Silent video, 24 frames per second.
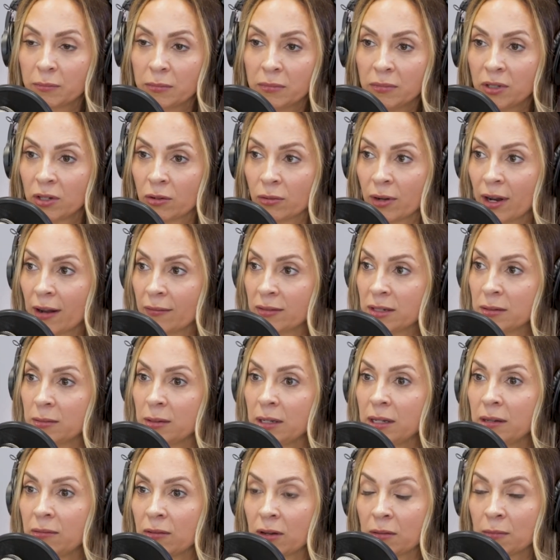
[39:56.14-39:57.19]
you don't have to
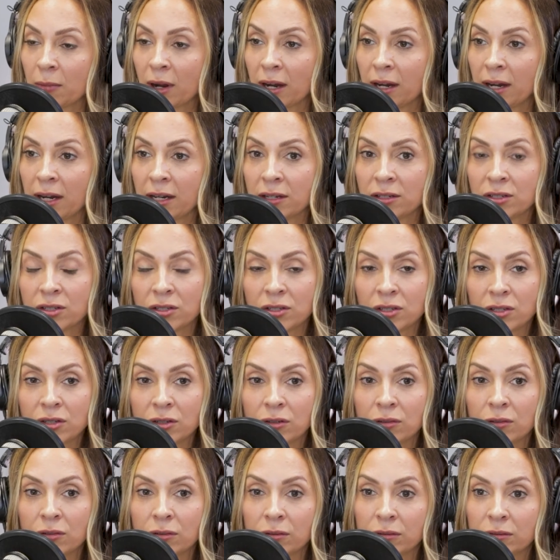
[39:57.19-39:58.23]
be even my age
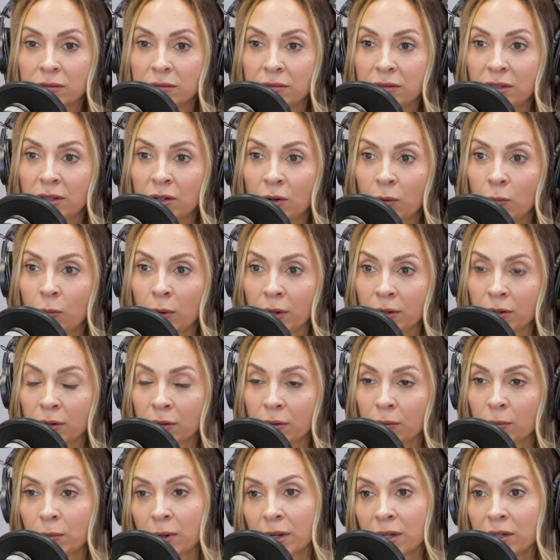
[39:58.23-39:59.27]
to, you know,
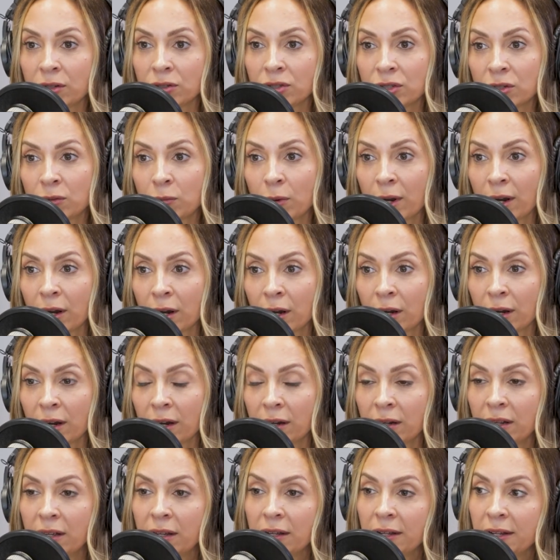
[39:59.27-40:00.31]
wonder what you should wear
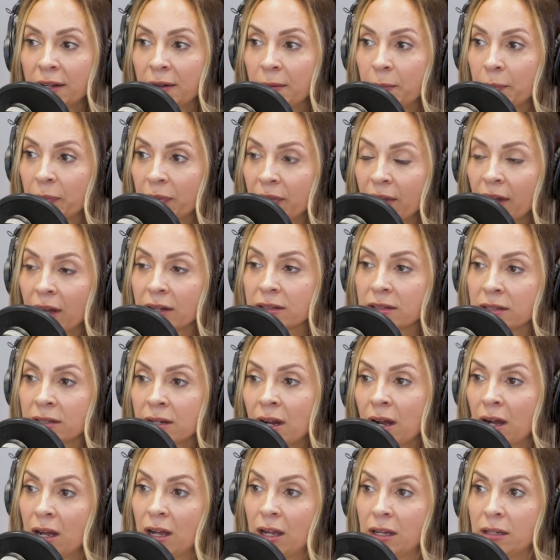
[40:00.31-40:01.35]
that's
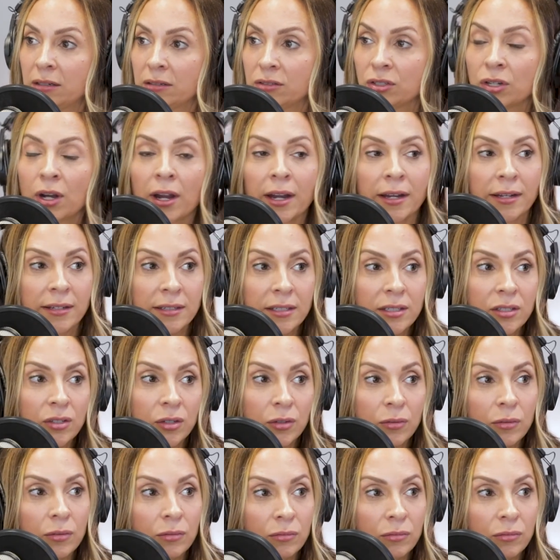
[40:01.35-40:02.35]
not trying to